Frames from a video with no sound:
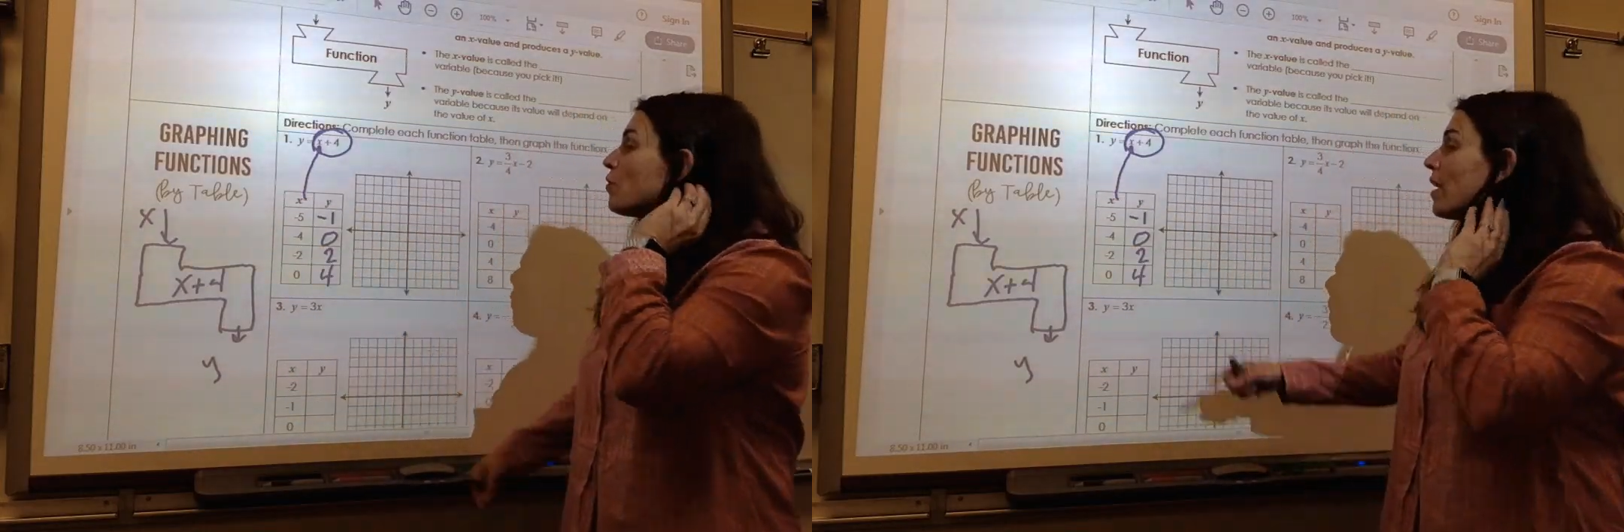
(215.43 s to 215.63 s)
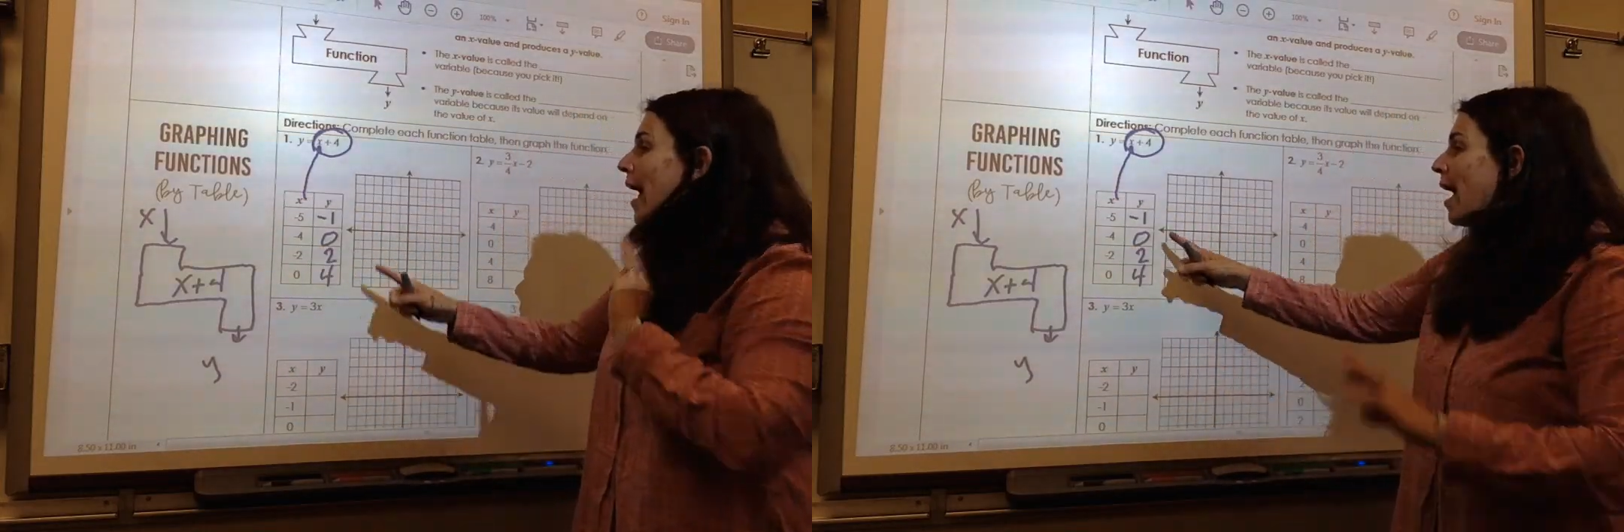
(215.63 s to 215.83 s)

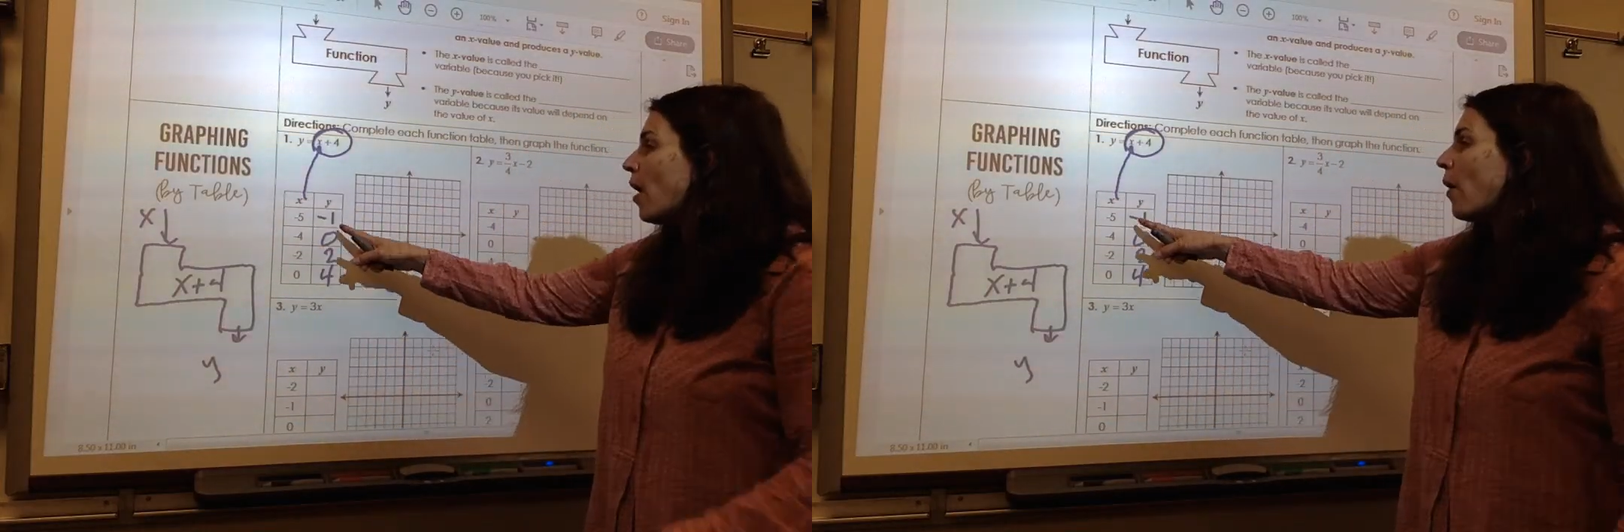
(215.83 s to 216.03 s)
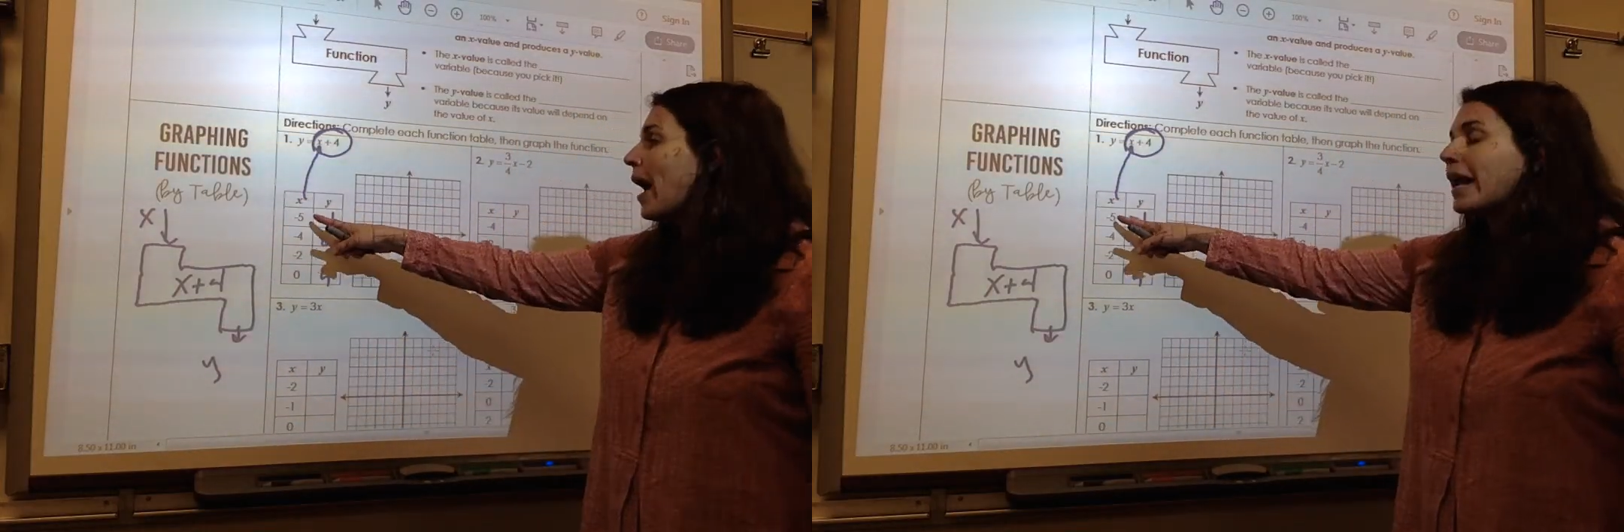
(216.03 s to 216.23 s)

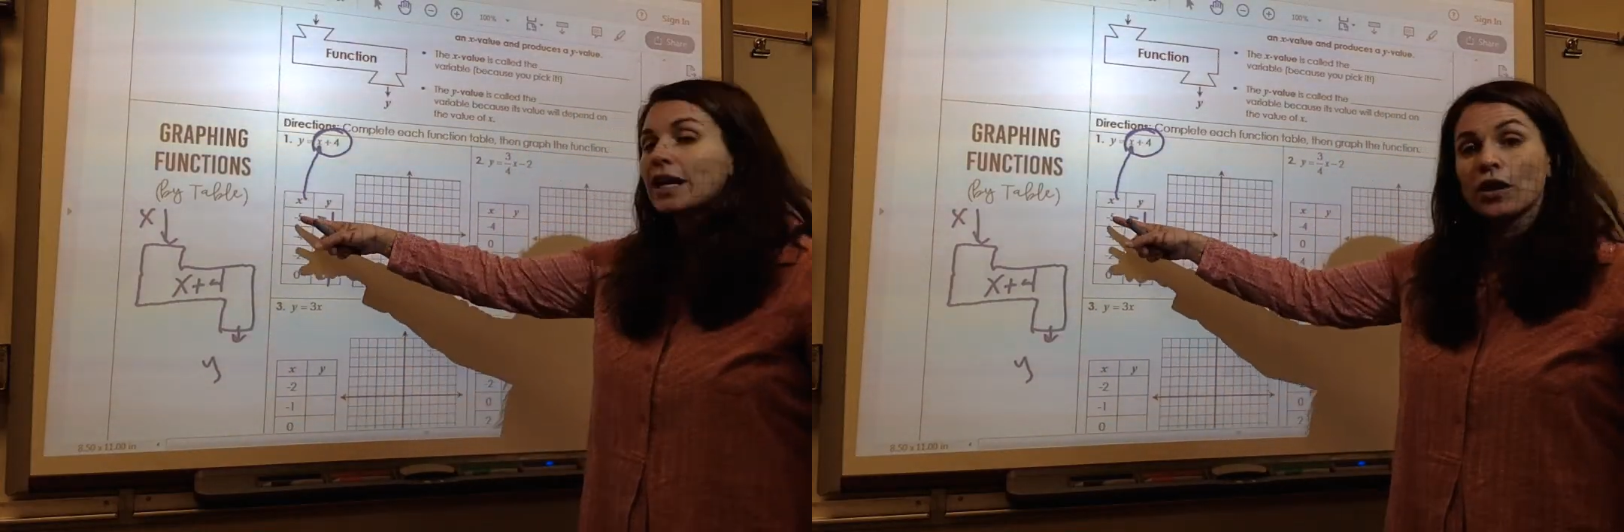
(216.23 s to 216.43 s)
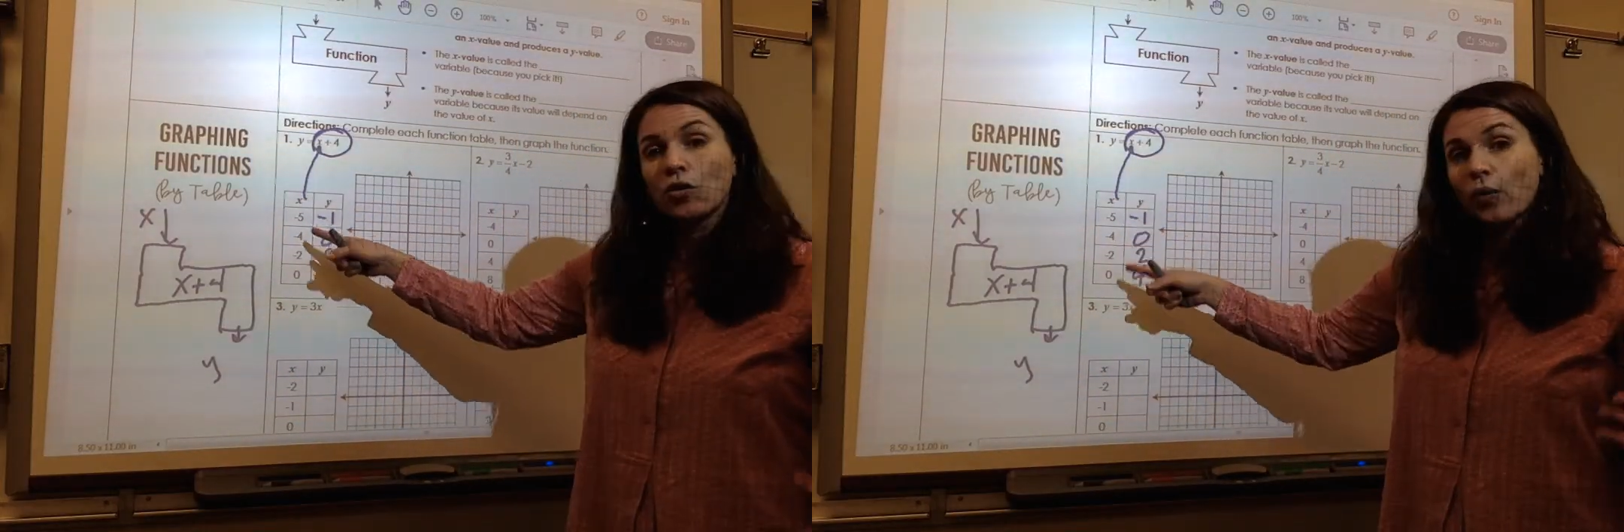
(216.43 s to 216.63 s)
now I
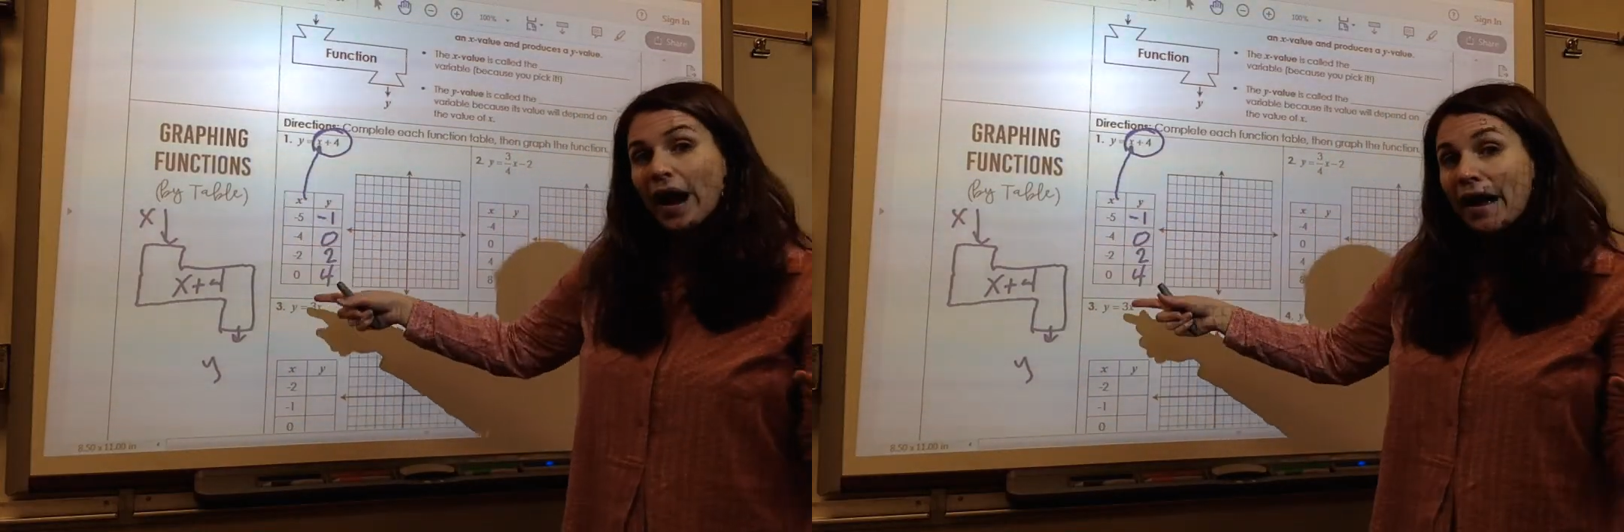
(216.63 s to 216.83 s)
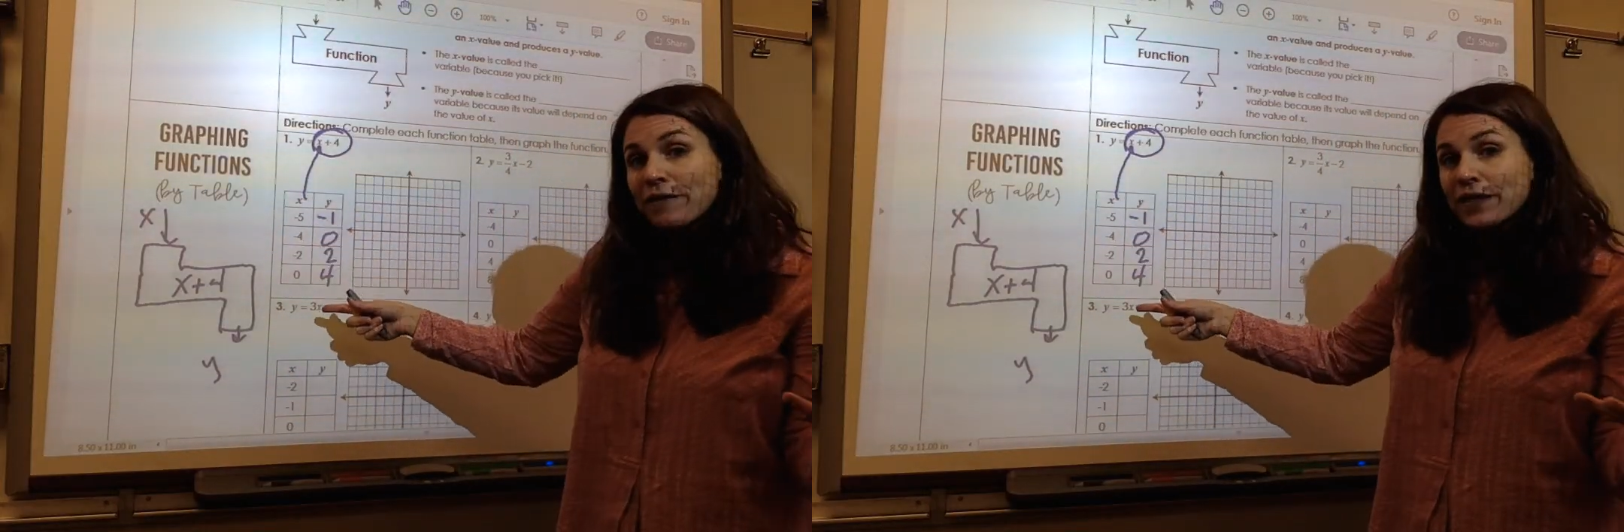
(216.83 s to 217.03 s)
can
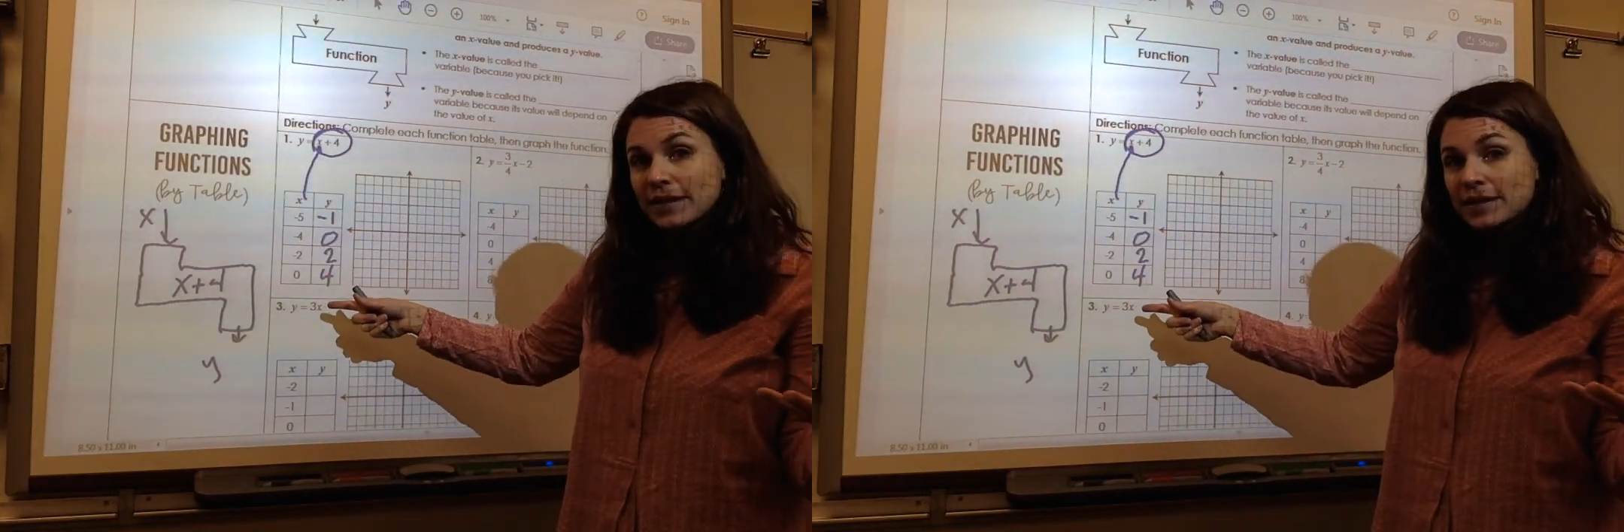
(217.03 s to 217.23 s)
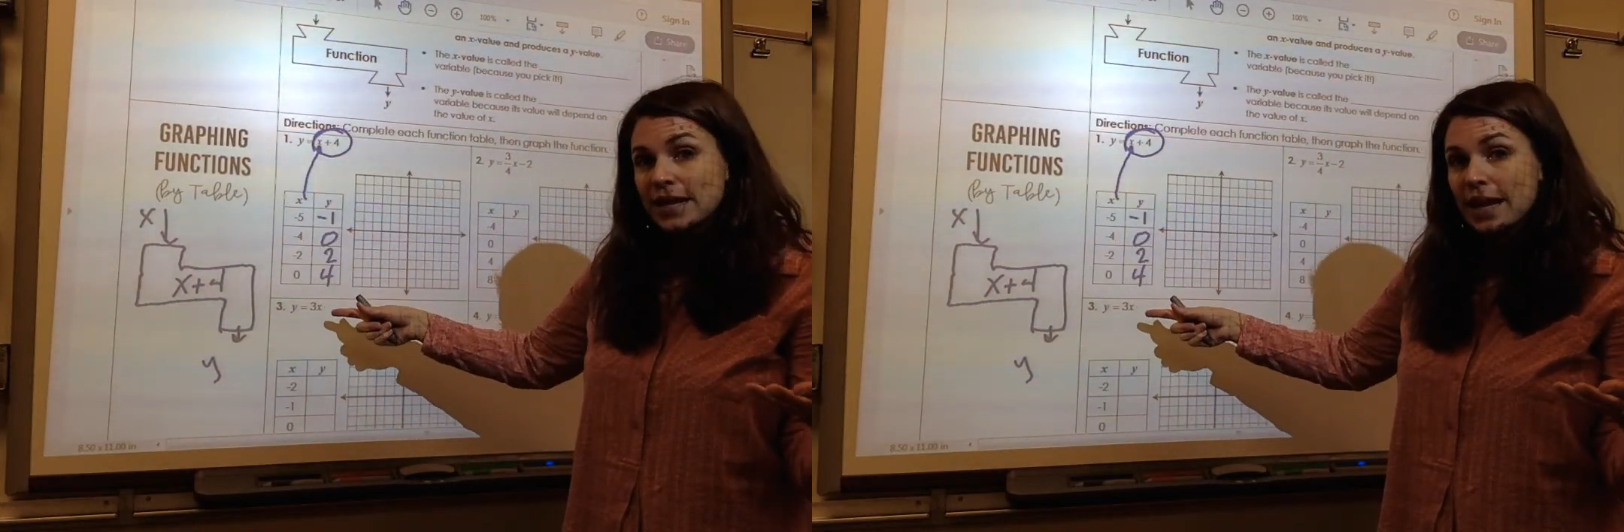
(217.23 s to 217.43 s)
graph
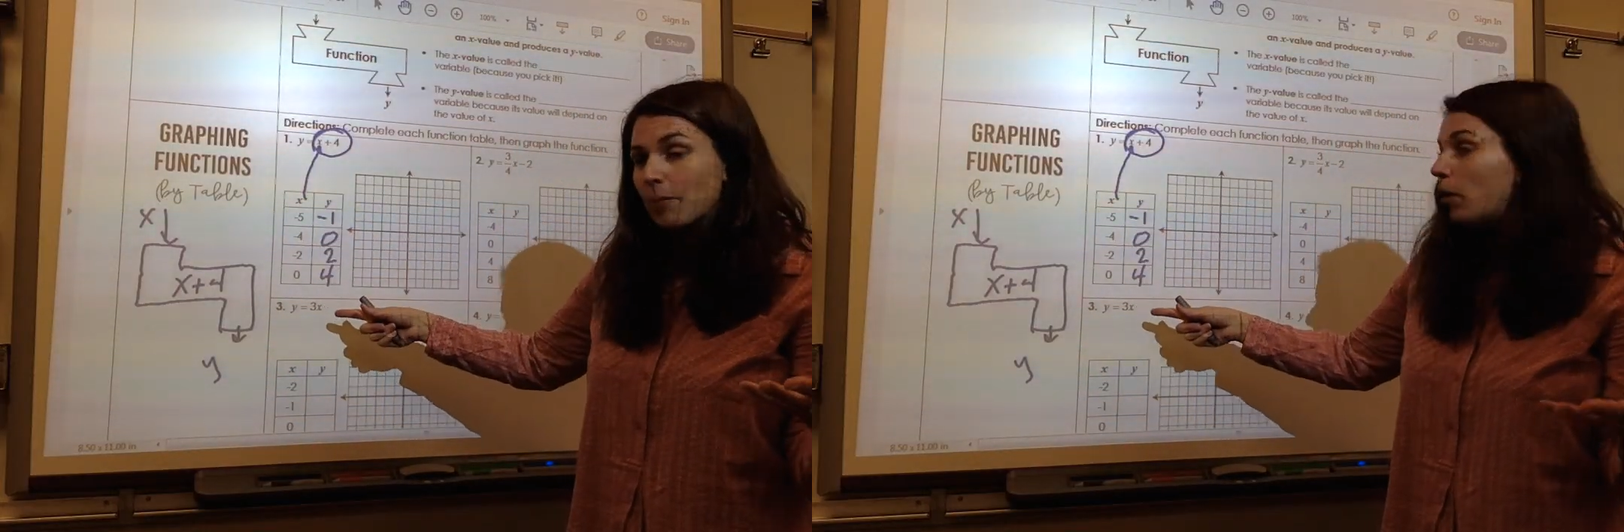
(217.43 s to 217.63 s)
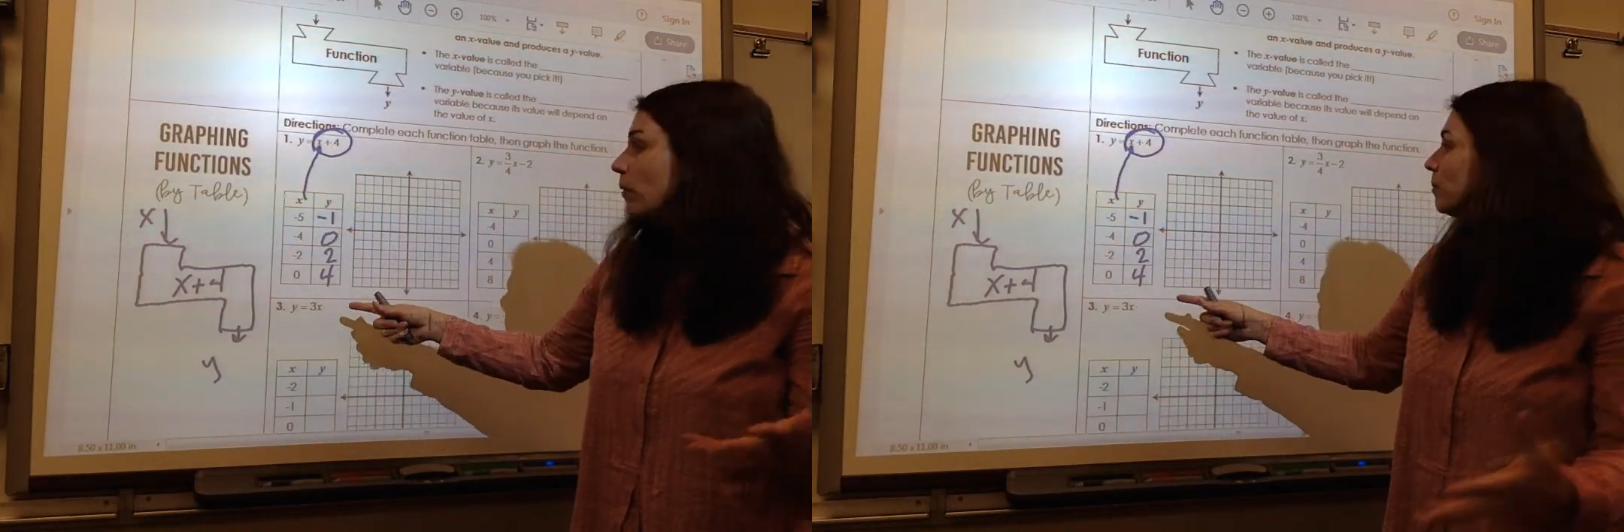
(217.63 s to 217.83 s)
this table.